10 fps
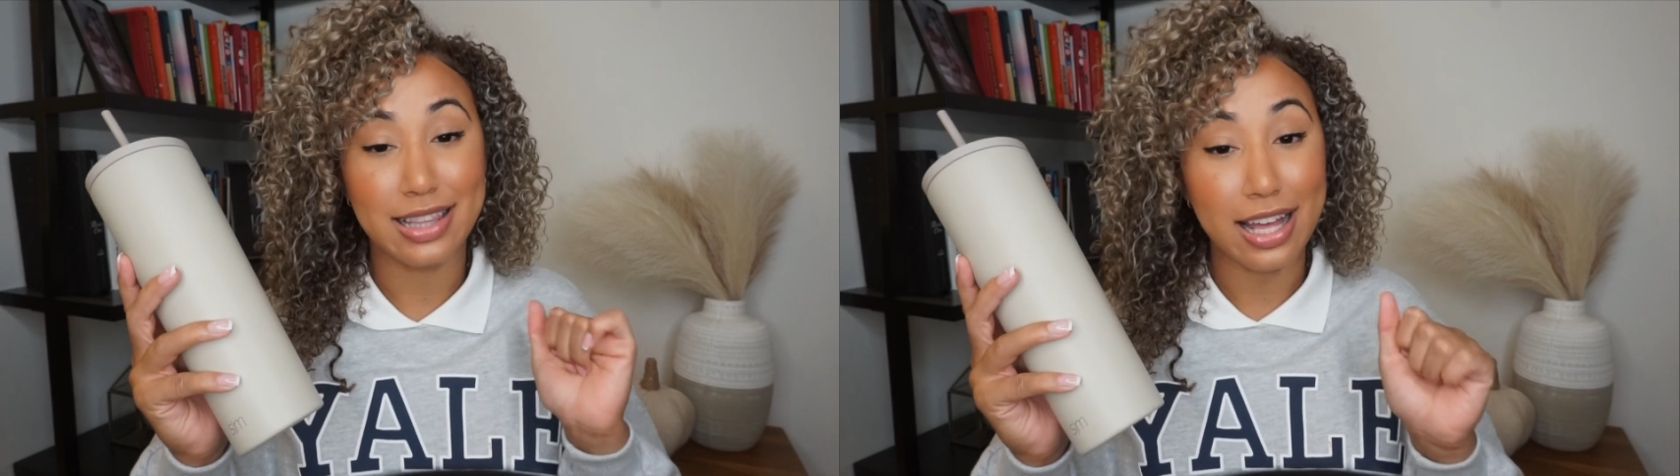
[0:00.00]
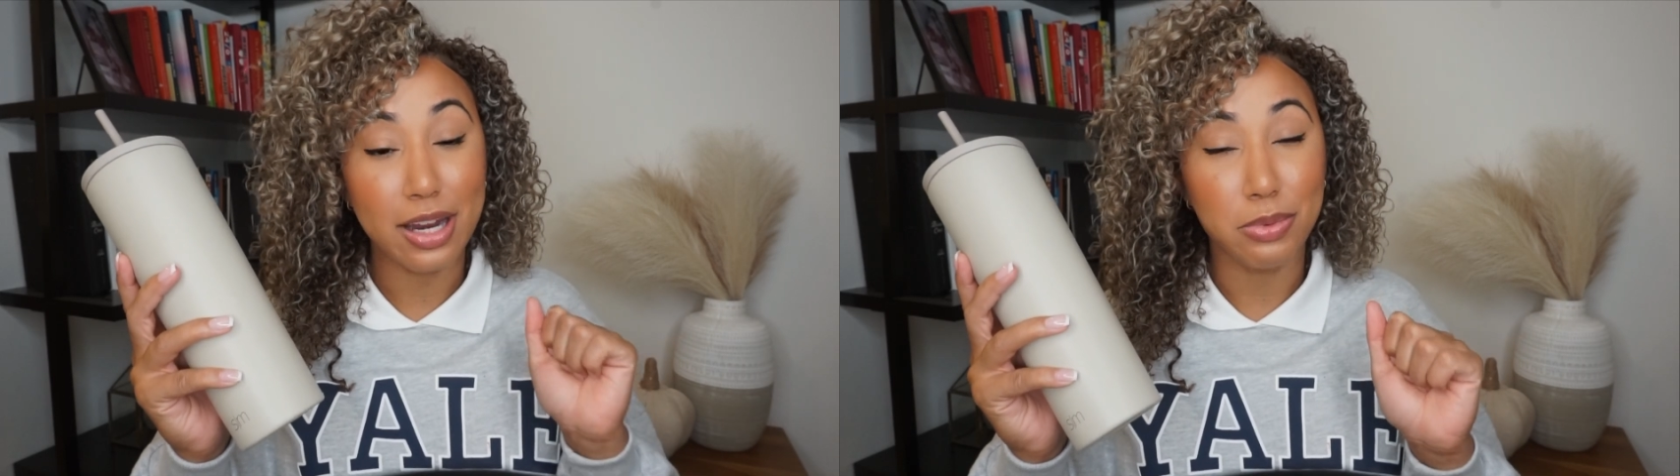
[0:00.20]

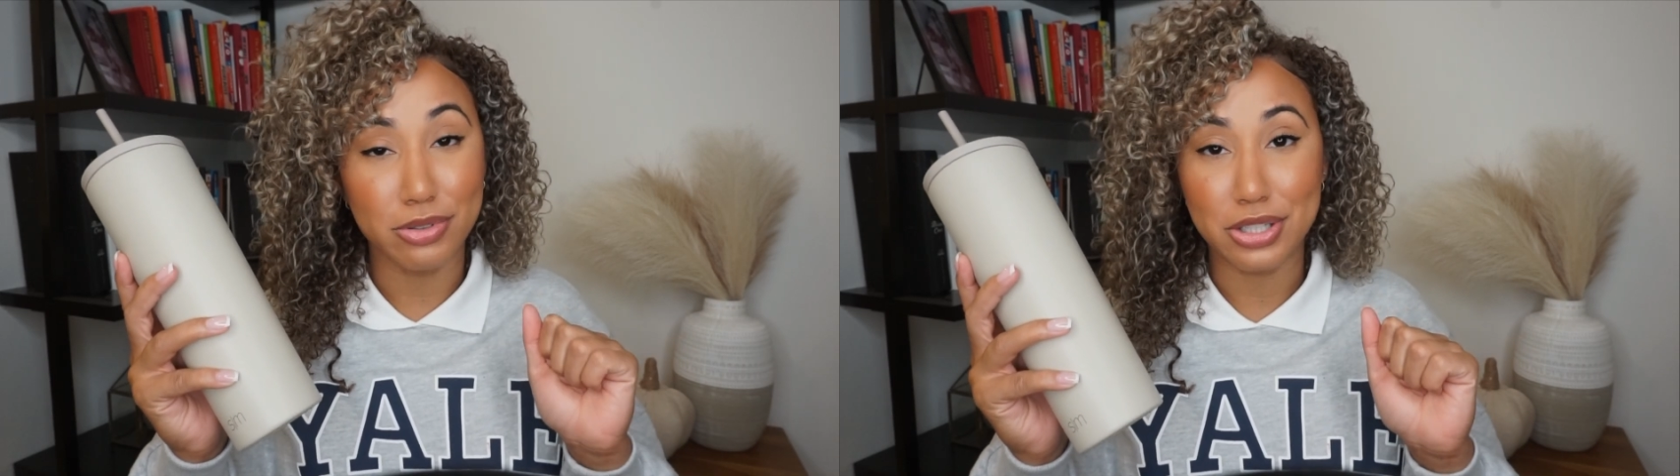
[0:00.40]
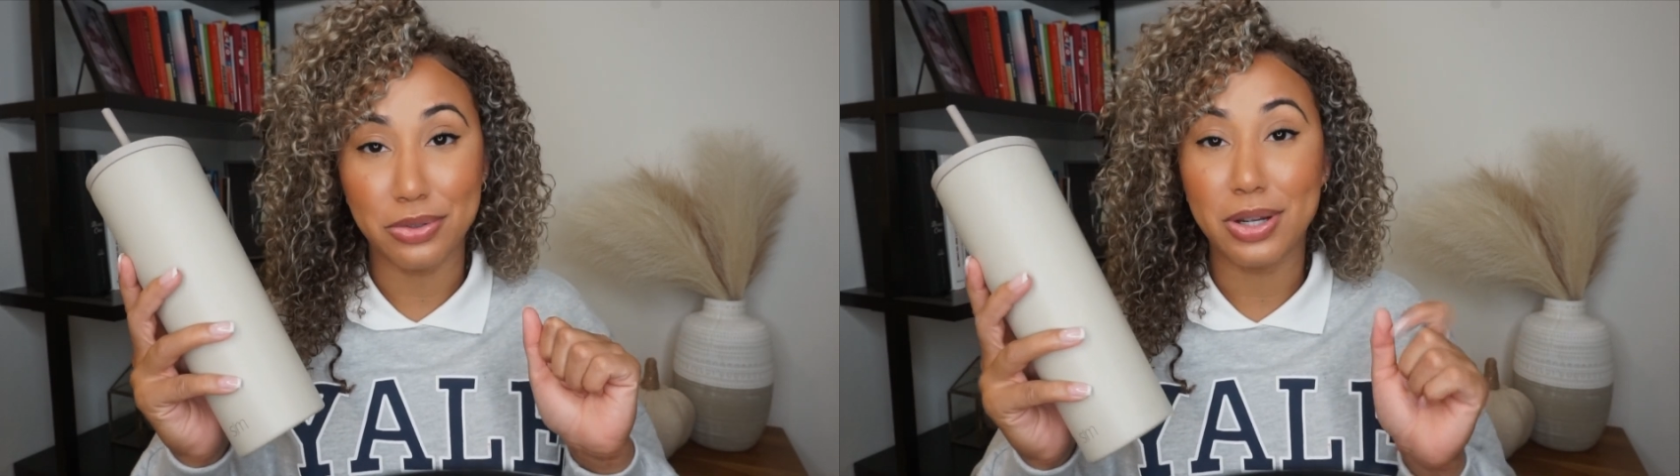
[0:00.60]
That I will
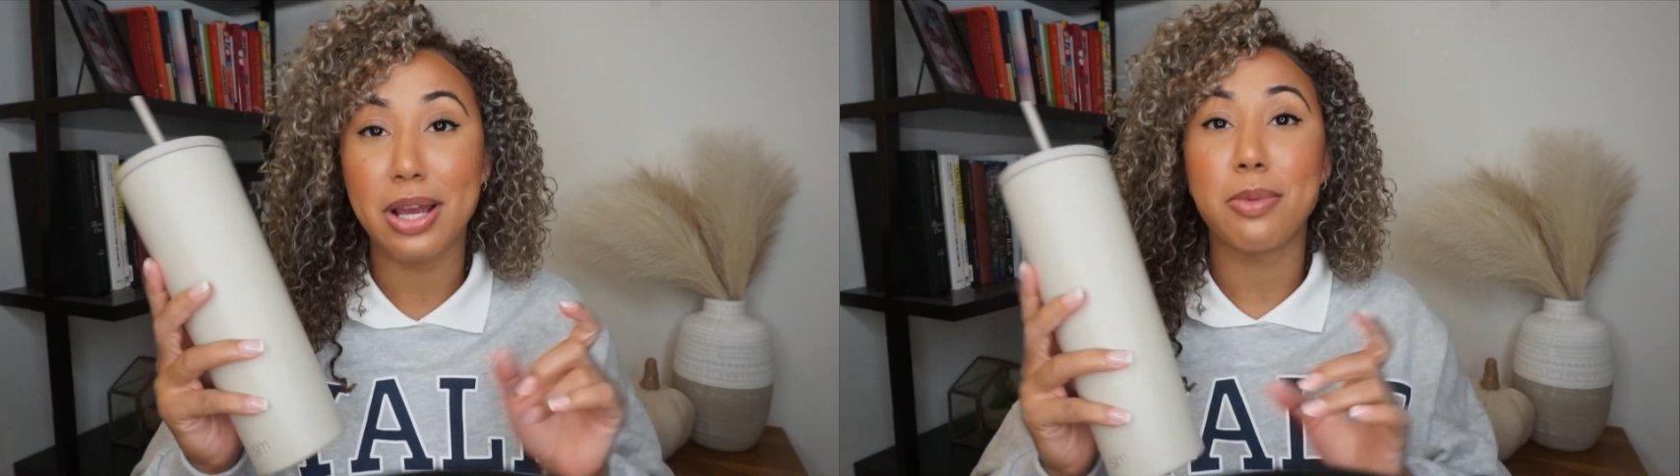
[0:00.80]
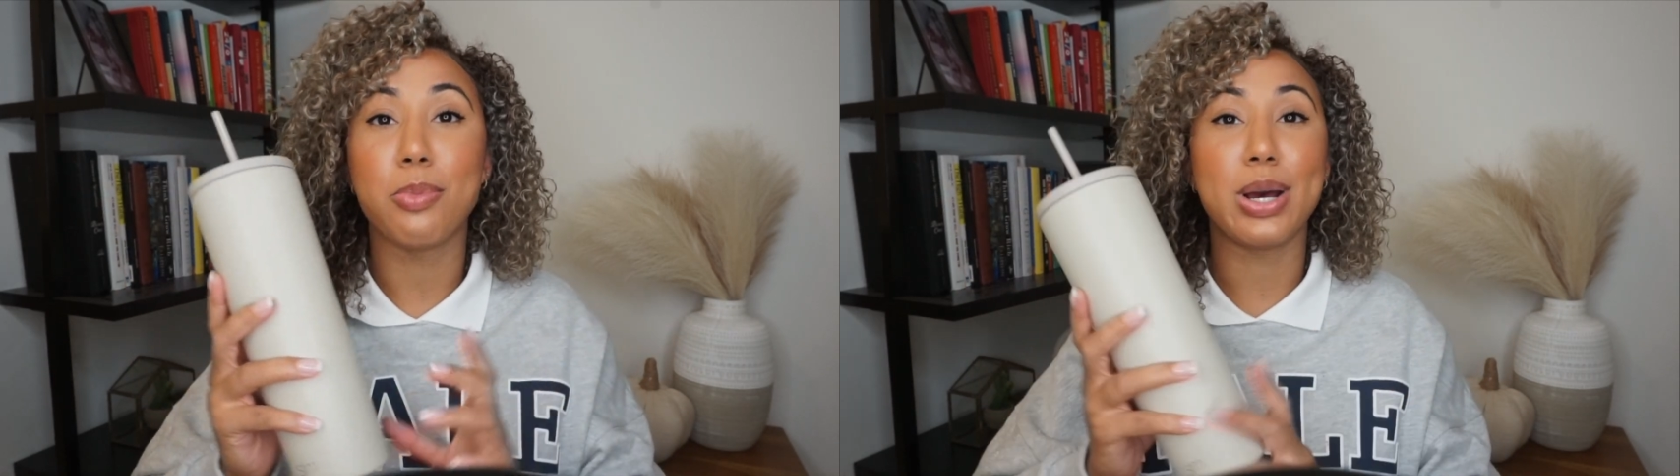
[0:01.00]
do,
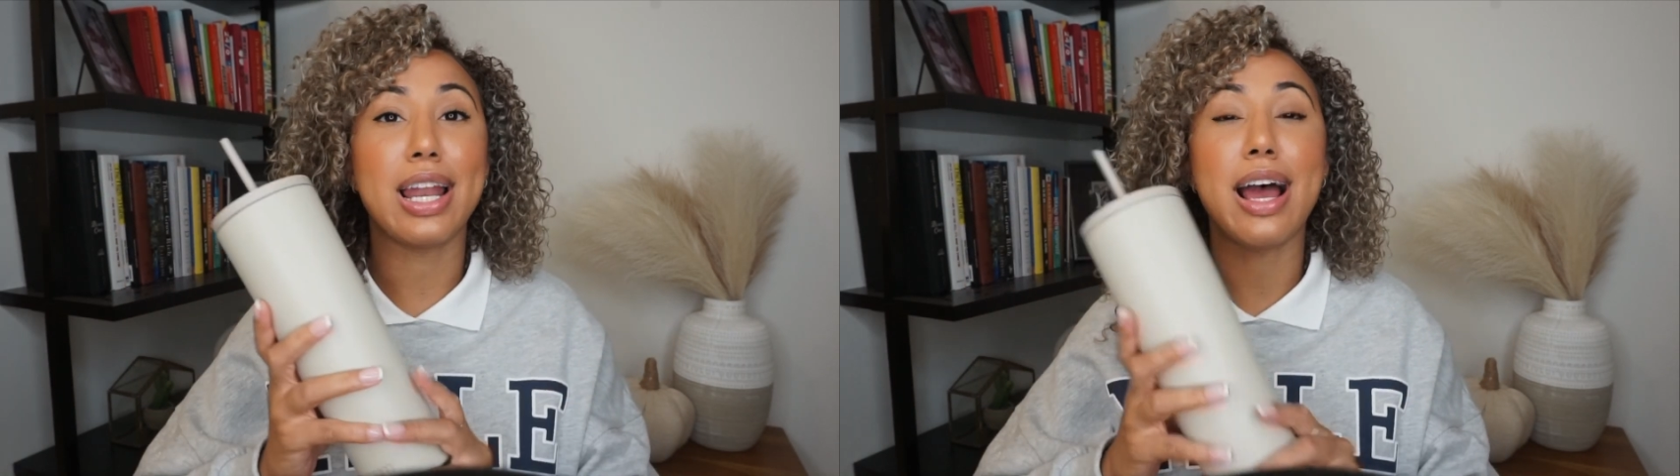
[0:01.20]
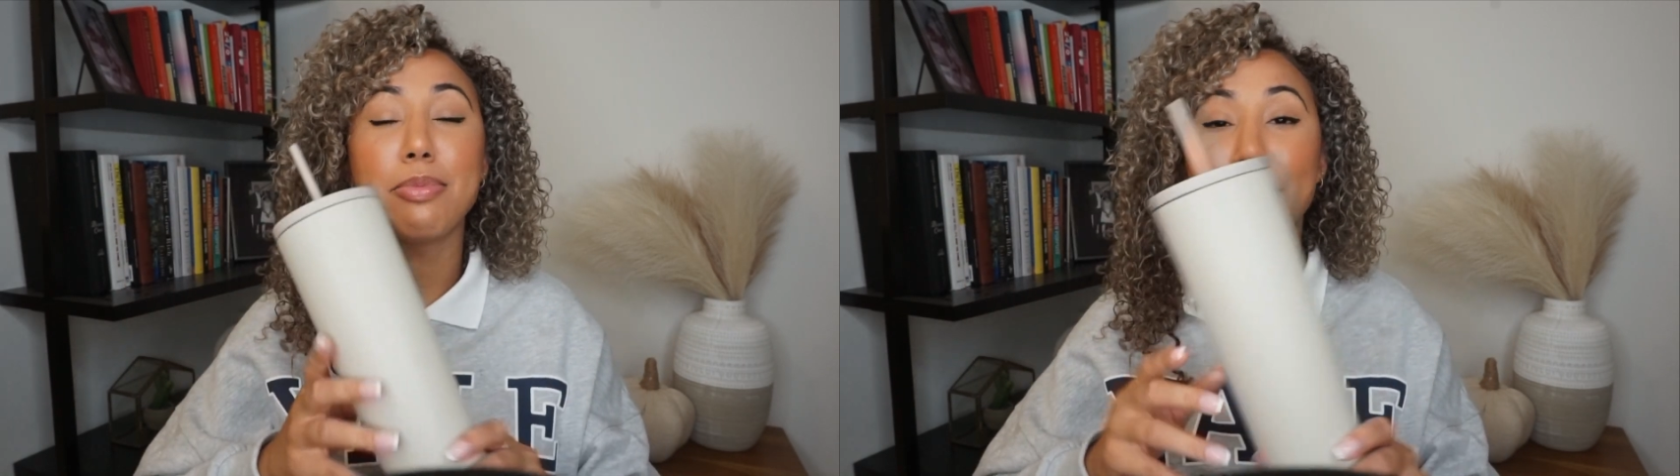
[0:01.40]
but
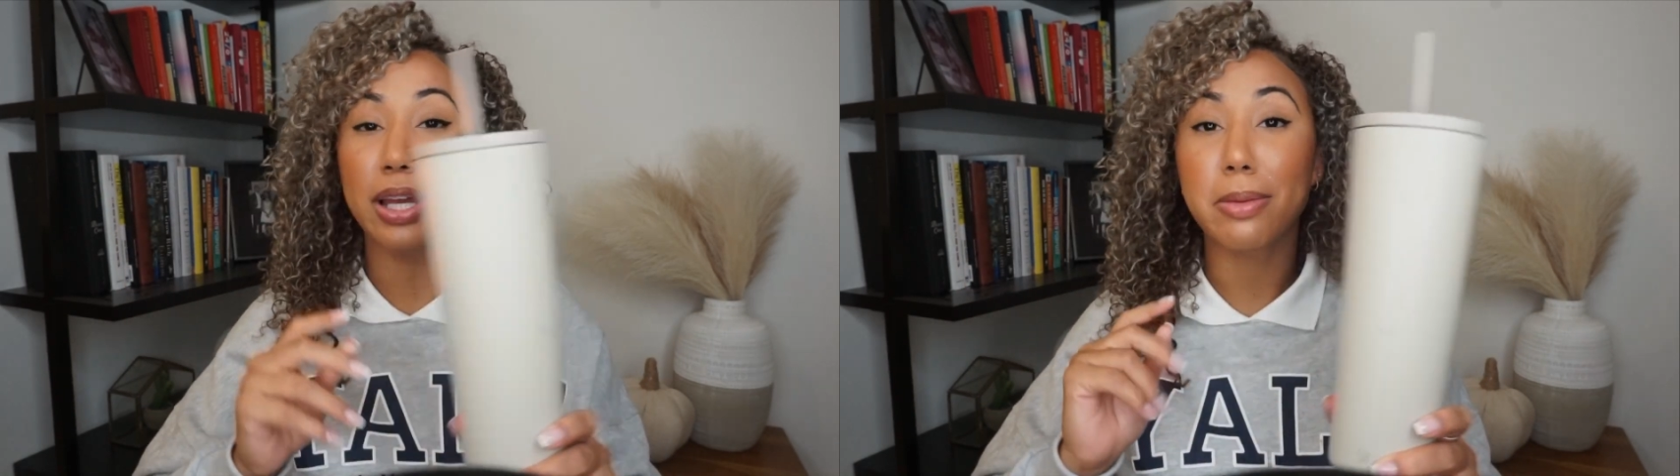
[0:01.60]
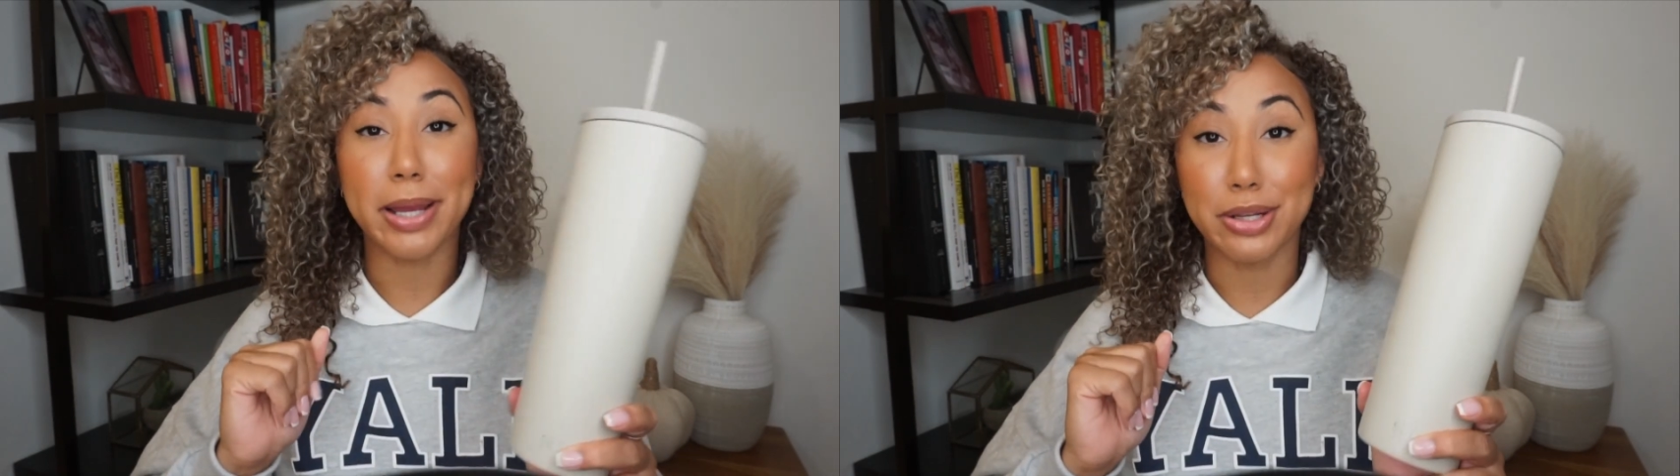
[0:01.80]
I'm
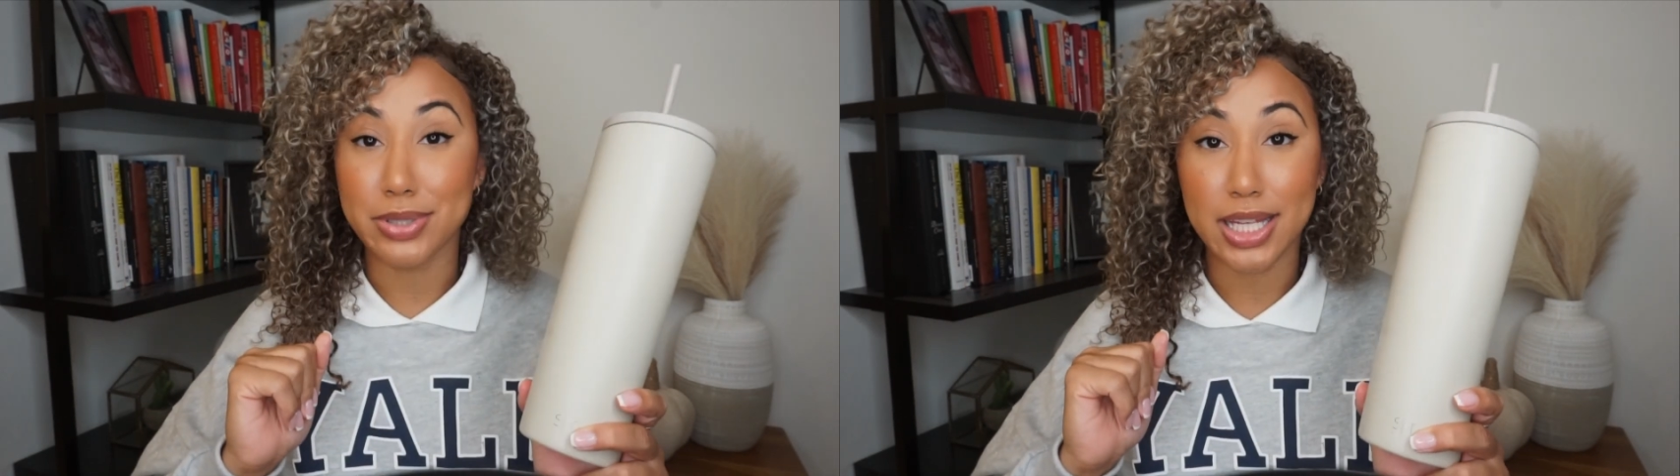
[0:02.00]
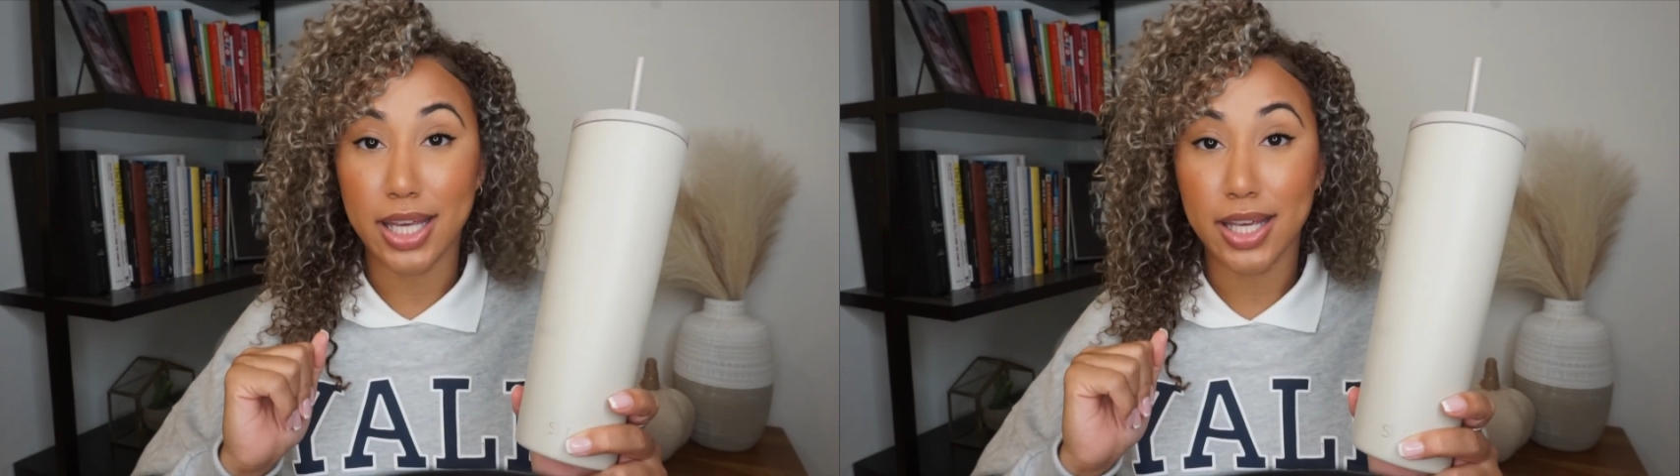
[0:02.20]
bringing my own
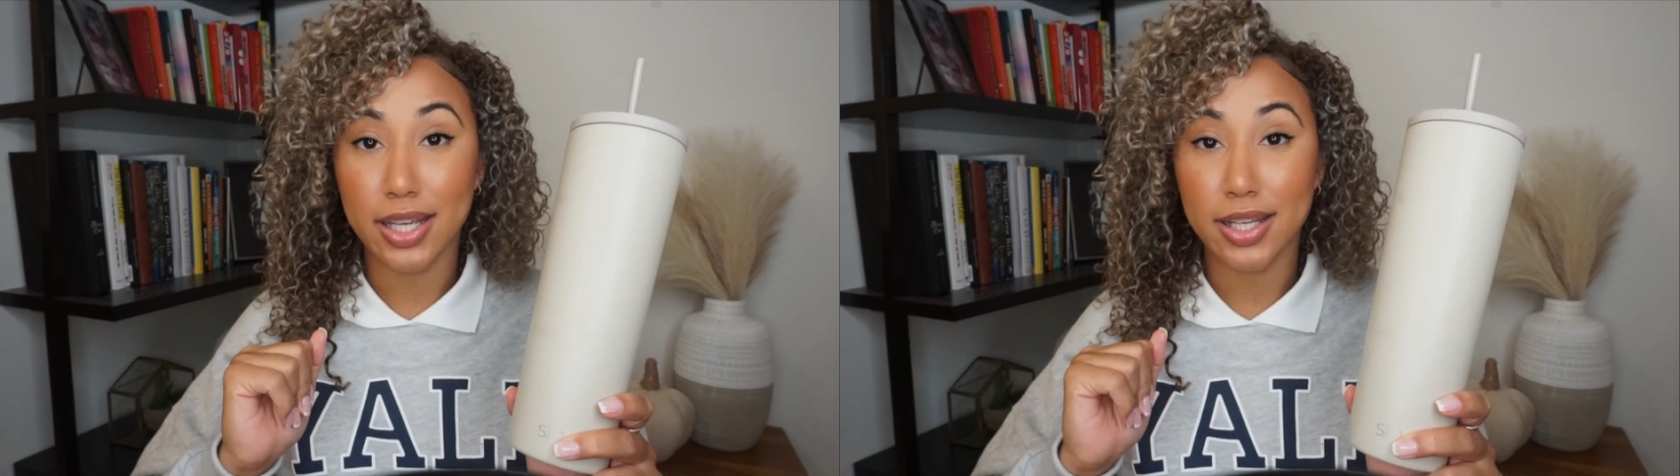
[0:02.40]
tea.